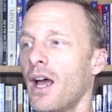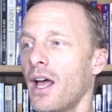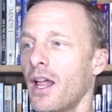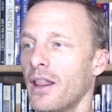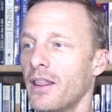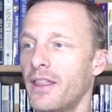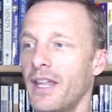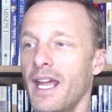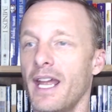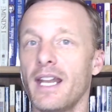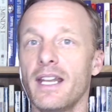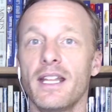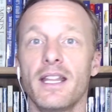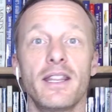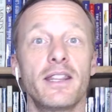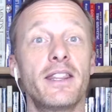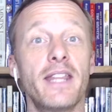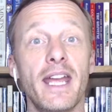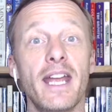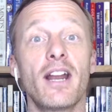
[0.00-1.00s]
then
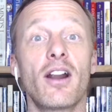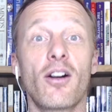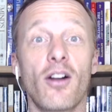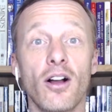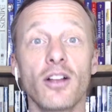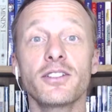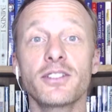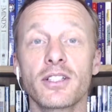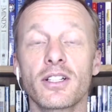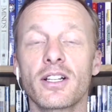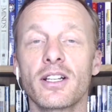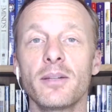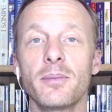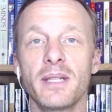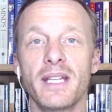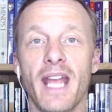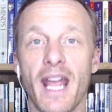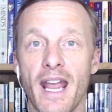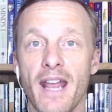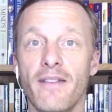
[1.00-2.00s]
they are also going to
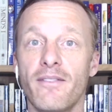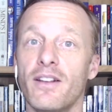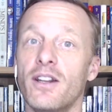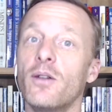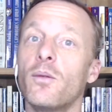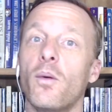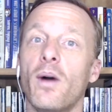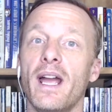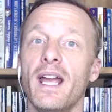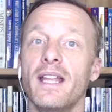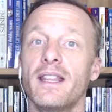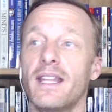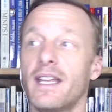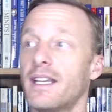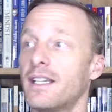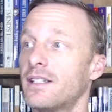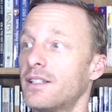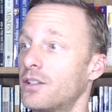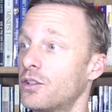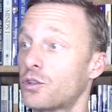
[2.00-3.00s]
behave in a way
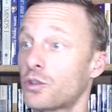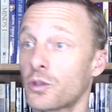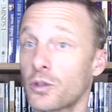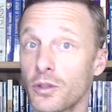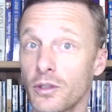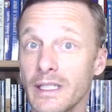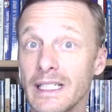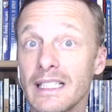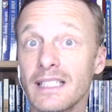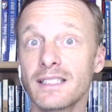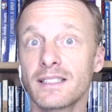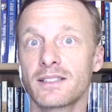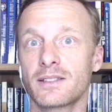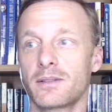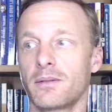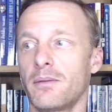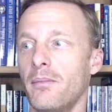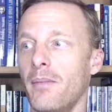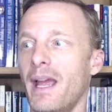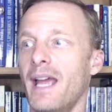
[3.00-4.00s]
that
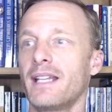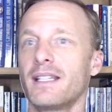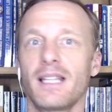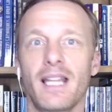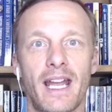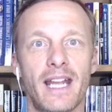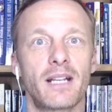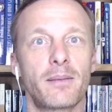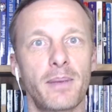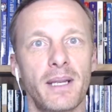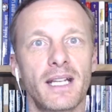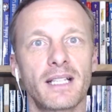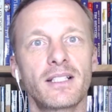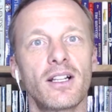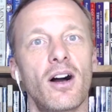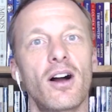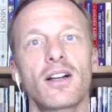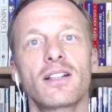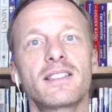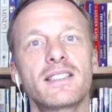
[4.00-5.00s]
treats men like pig
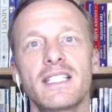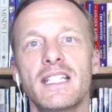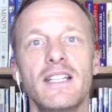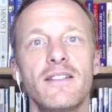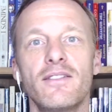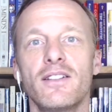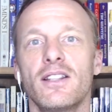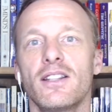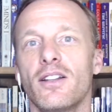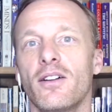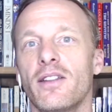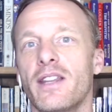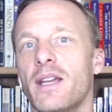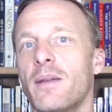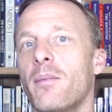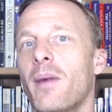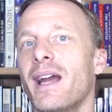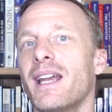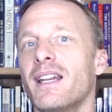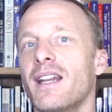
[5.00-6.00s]
dogs, even though they
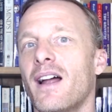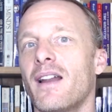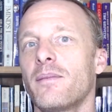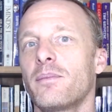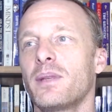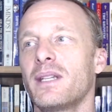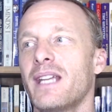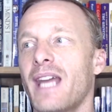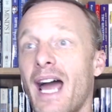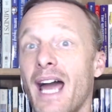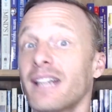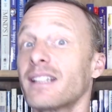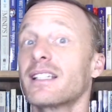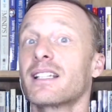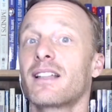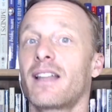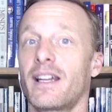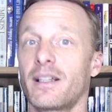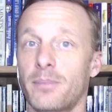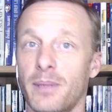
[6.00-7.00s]
might not be
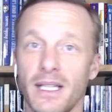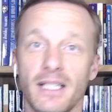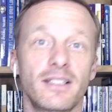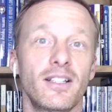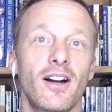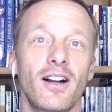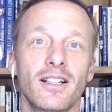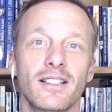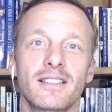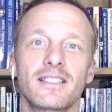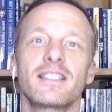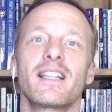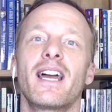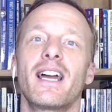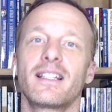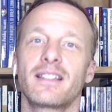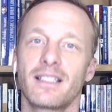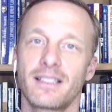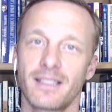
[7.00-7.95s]
acting like pig dogs at the